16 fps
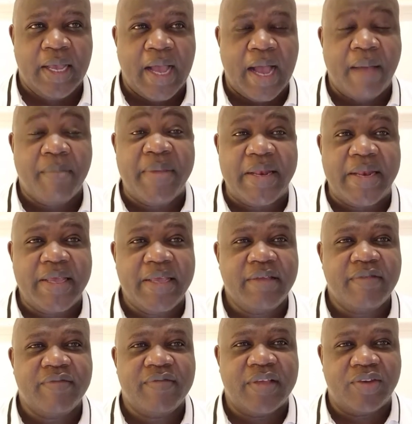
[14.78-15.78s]
I
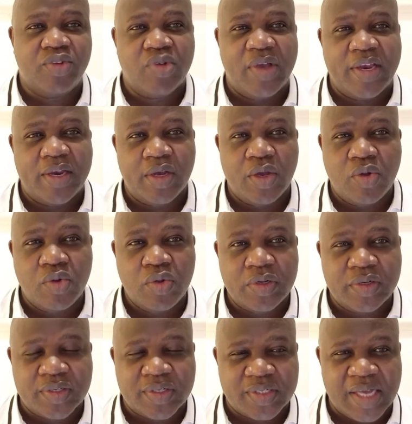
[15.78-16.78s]
believe that you are
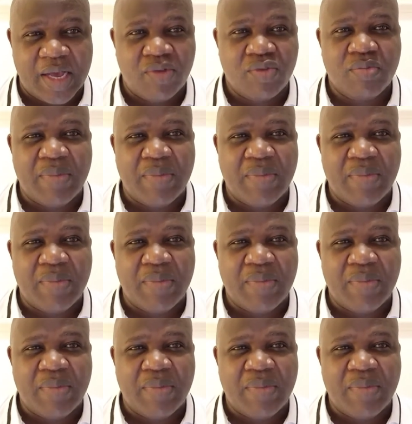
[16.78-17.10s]
in sound